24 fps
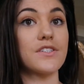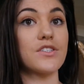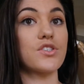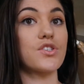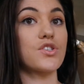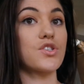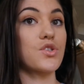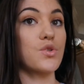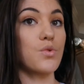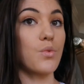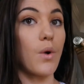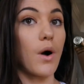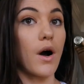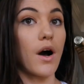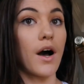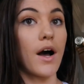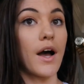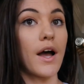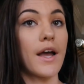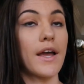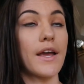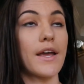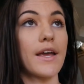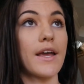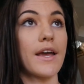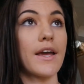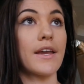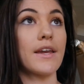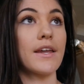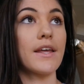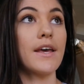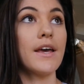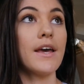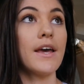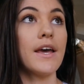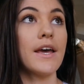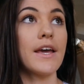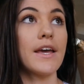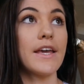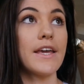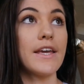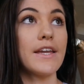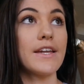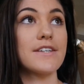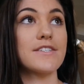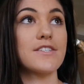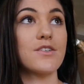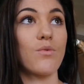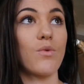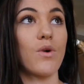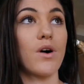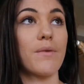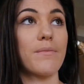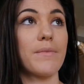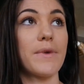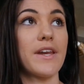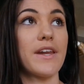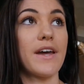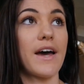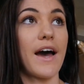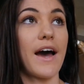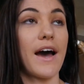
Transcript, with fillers: and squat, and he doesn't want me to